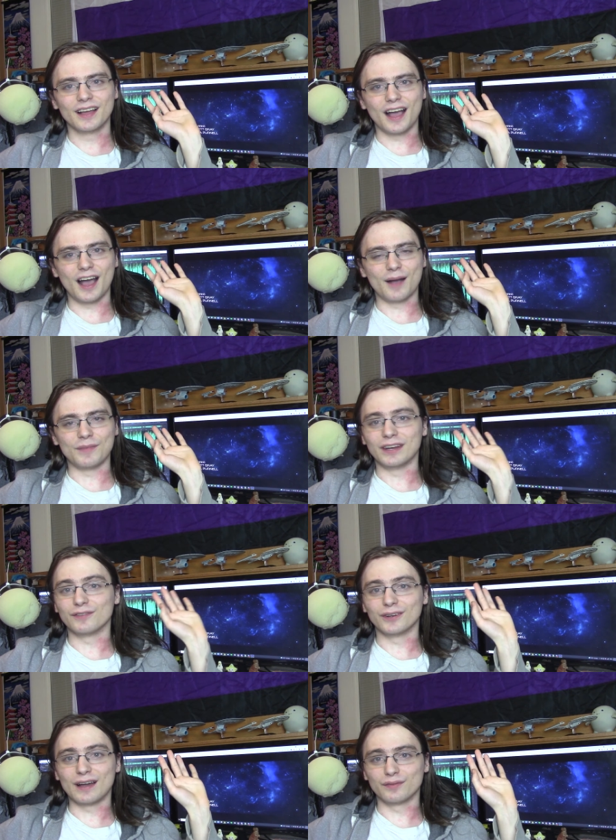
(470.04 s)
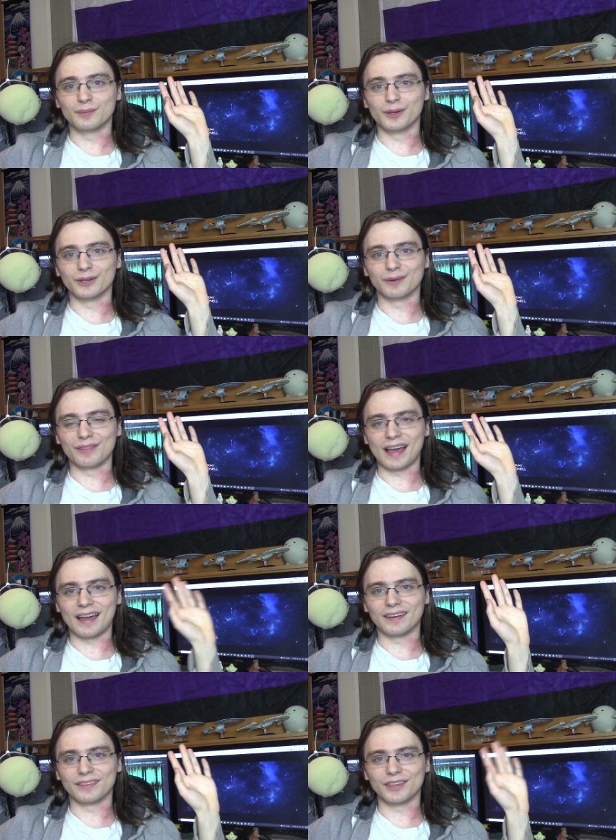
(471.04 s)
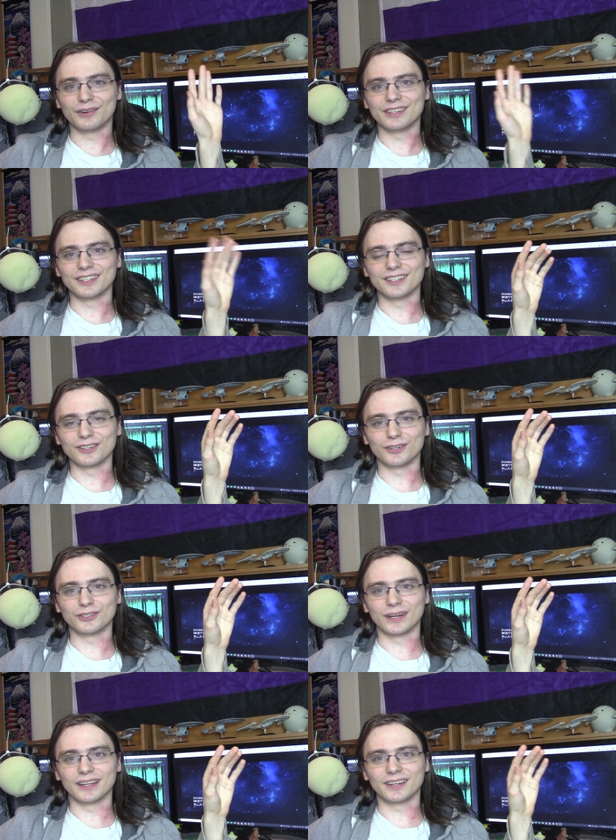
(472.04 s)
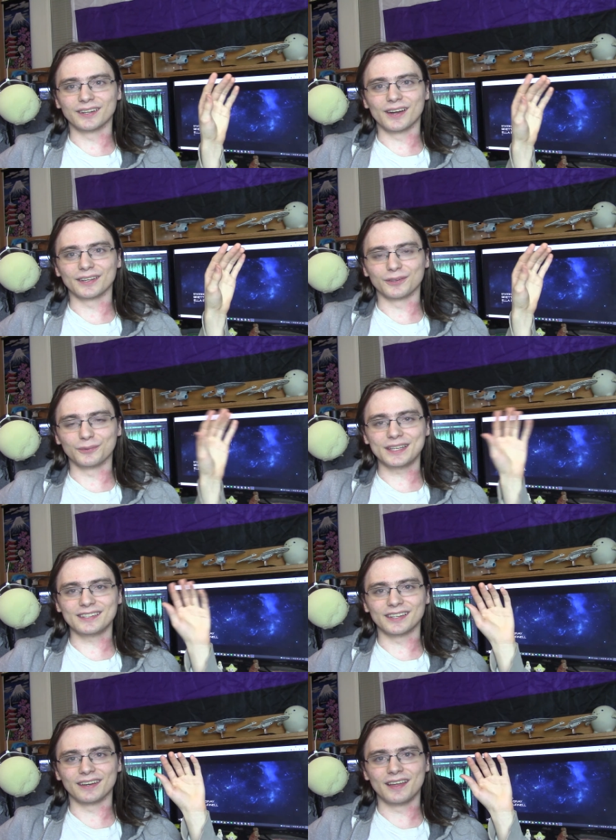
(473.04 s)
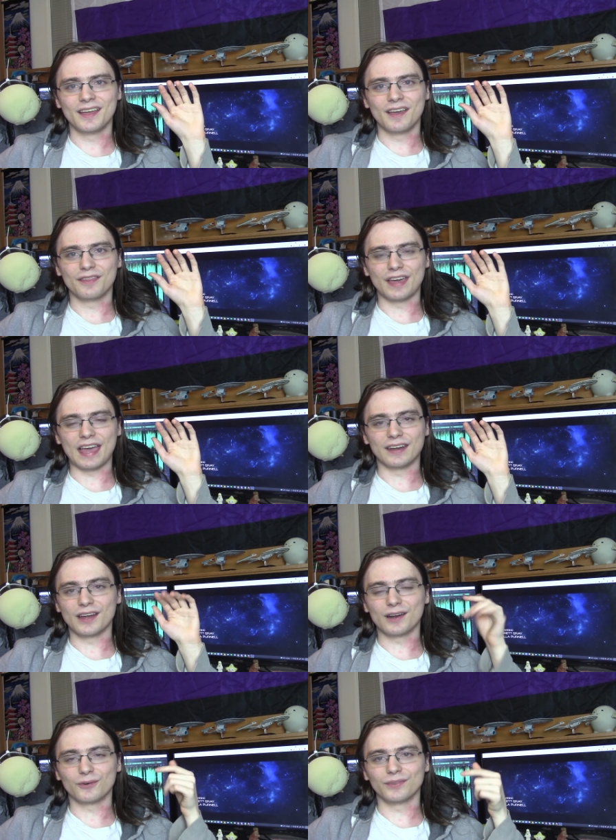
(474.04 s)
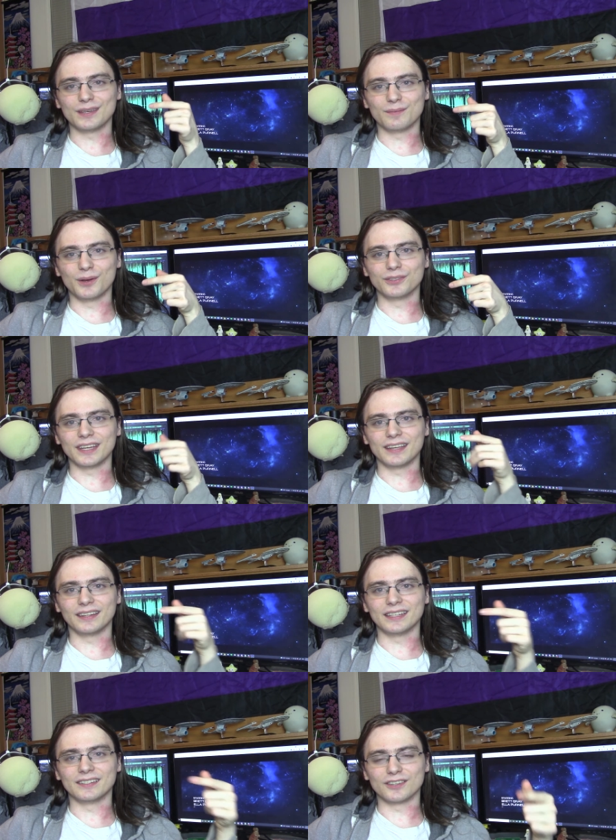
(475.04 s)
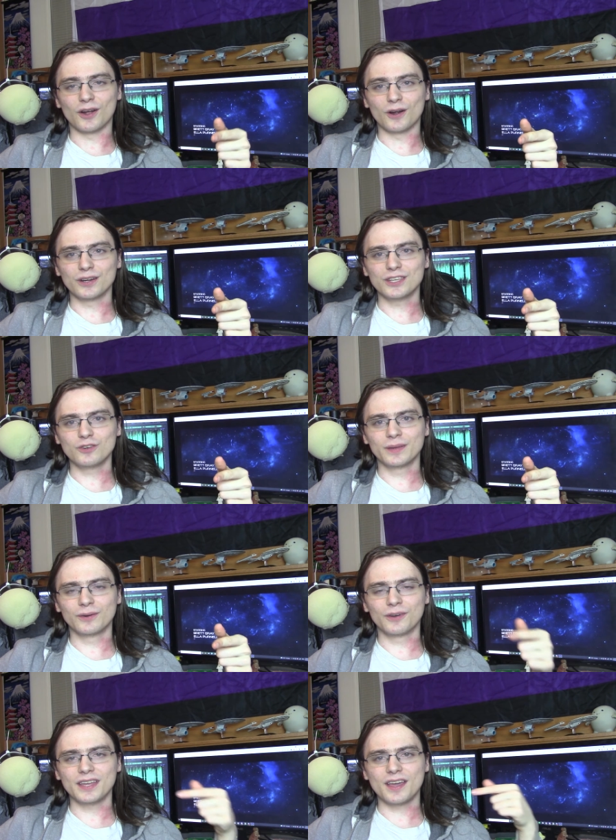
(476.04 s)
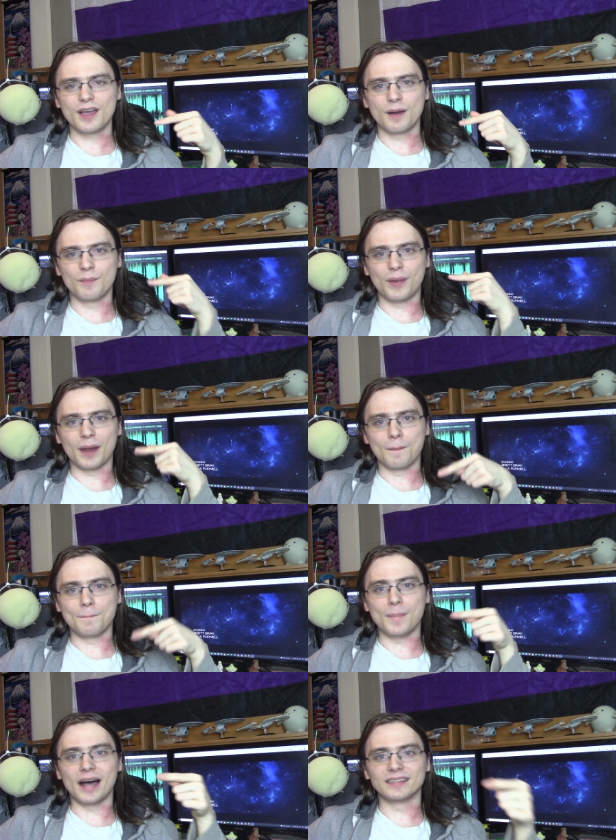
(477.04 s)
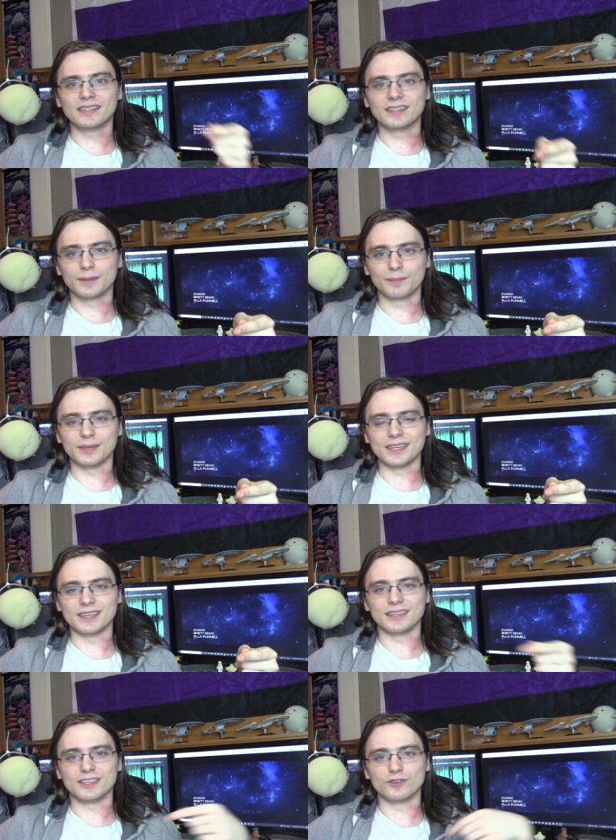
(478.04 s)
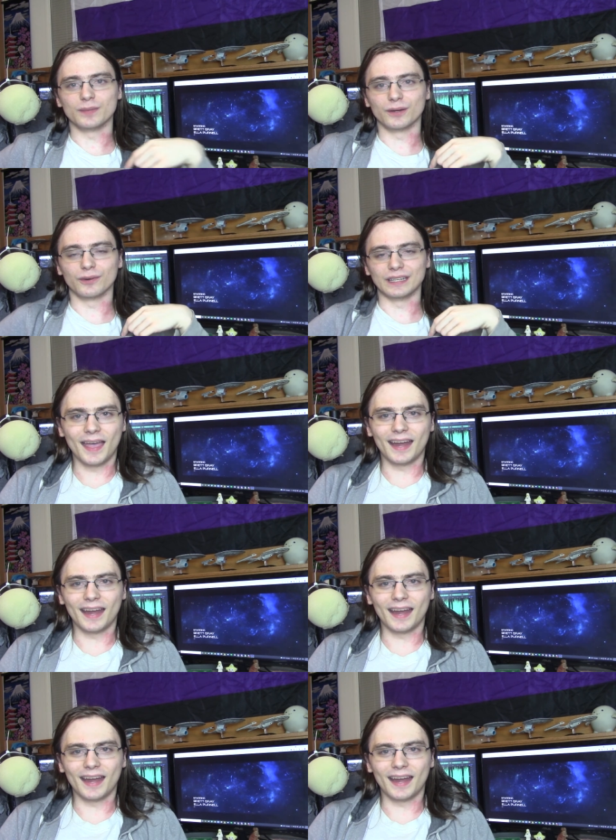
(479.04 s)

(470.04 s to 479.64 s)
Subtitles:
And if you're not familiar with that, there is a Star Trek canonical reason that not only most aliens are humanoid, but must be humanoid.